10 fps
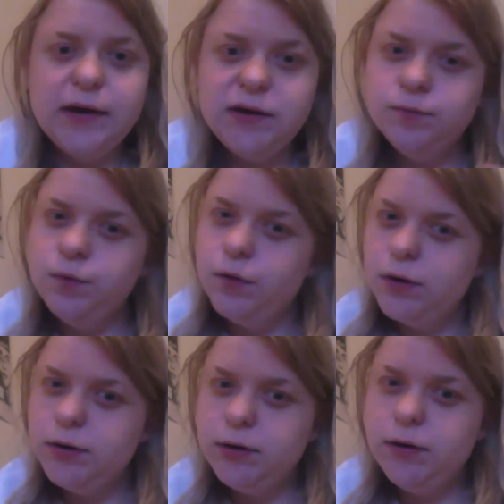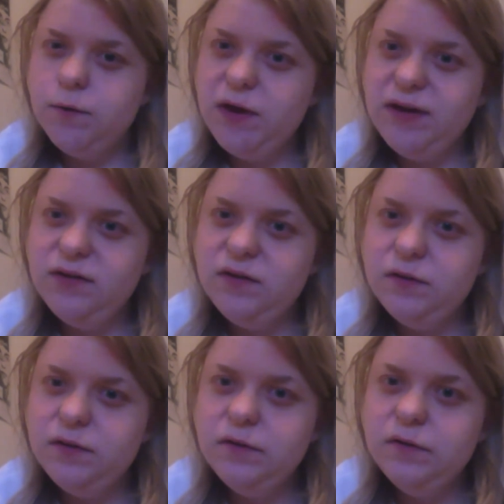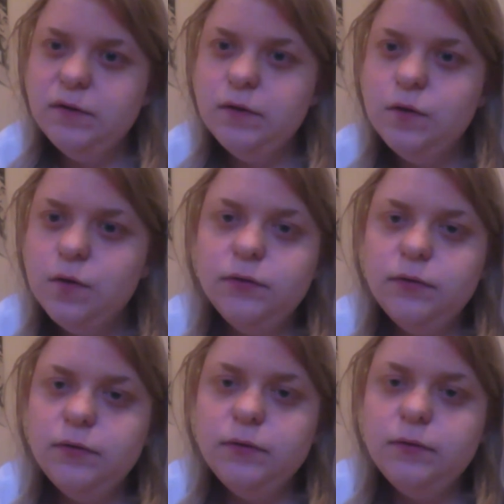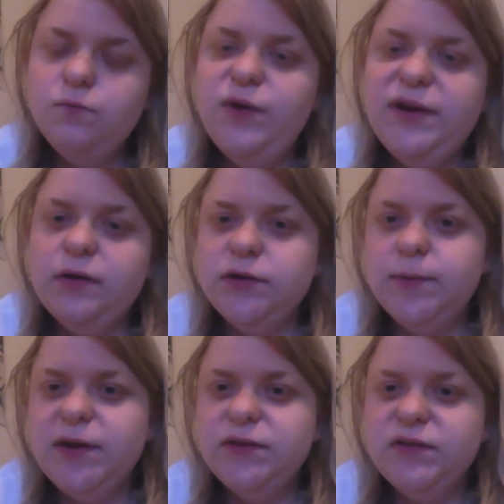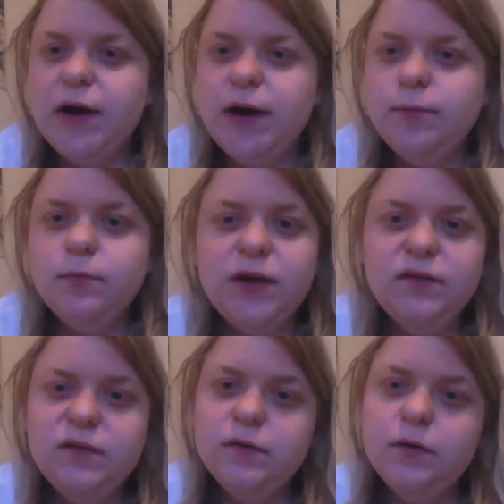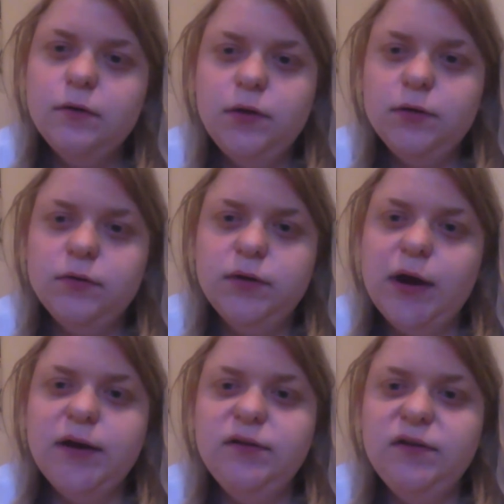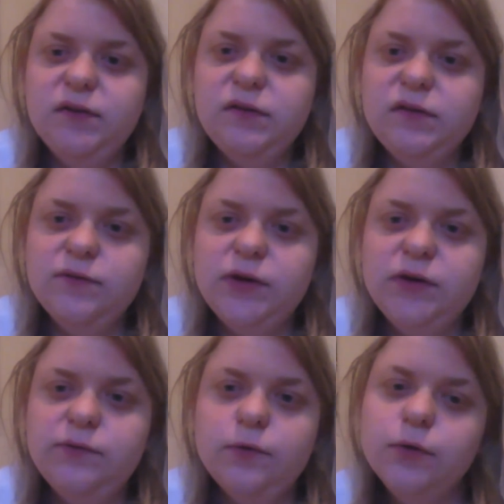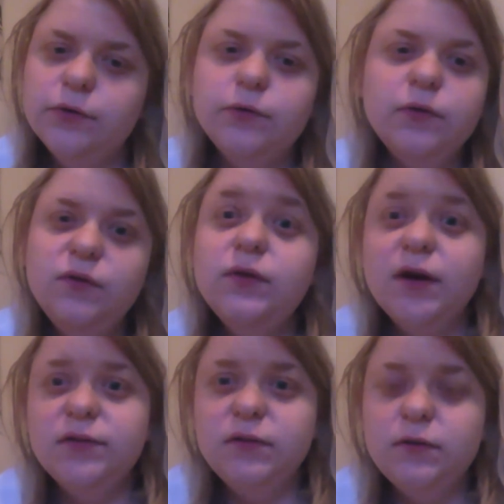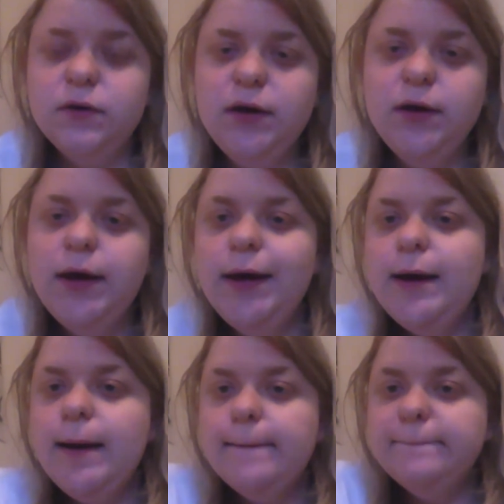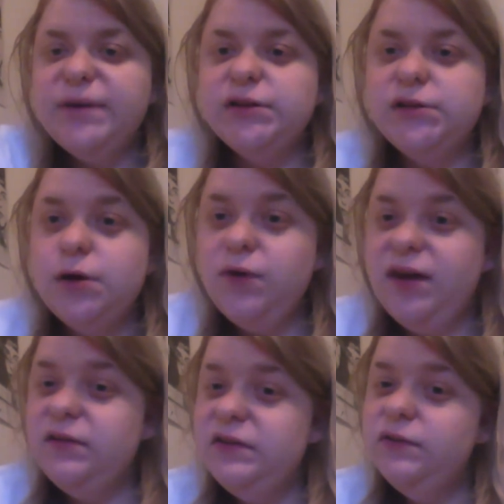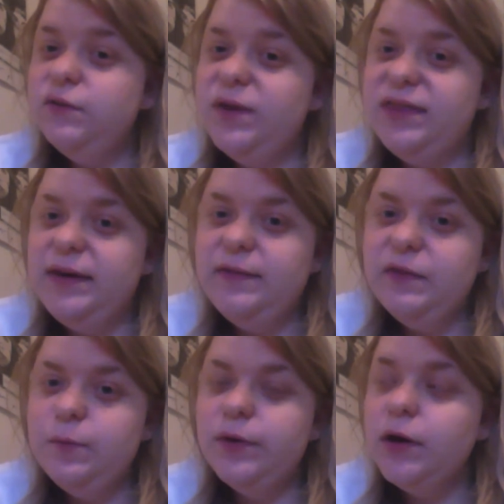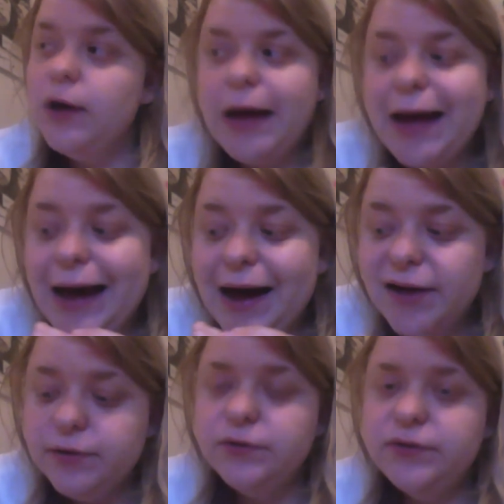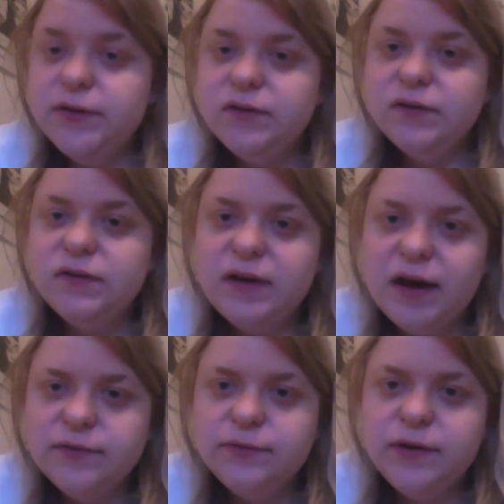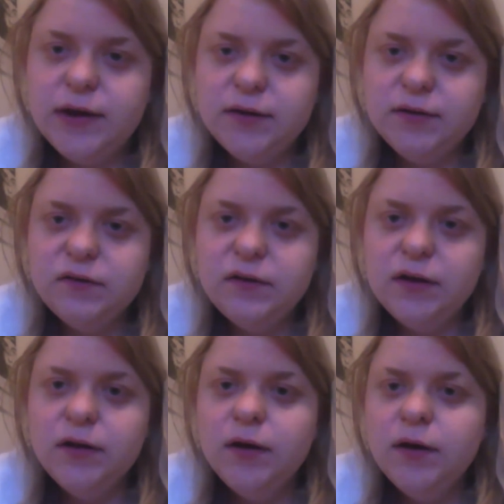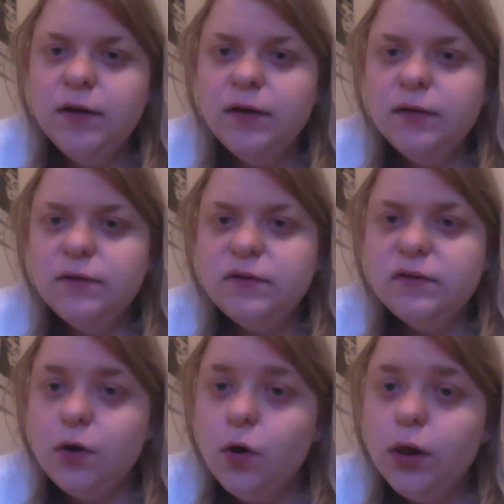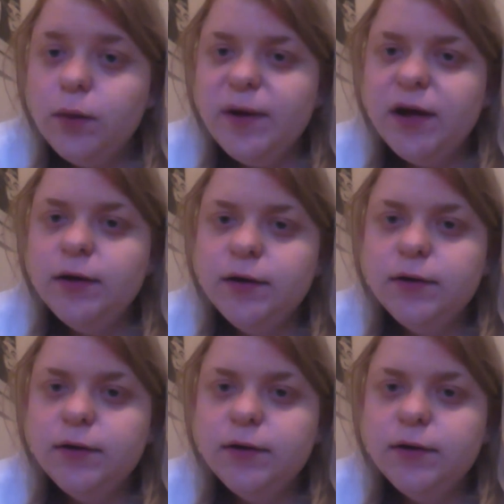and important locations. We talked about the time. It's earlier than 1974 through 2003. But locations within the book, other than just Afghanistan, there's the Kolba,